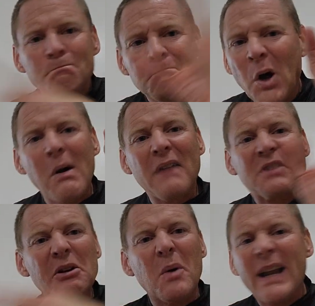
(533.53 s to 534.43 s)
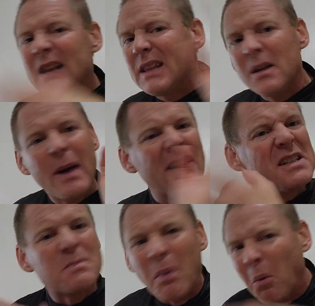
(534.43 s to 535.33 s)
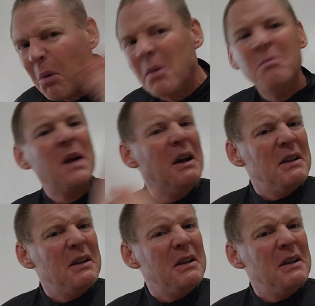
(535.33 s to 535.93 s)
Don't have to know anything about the sport.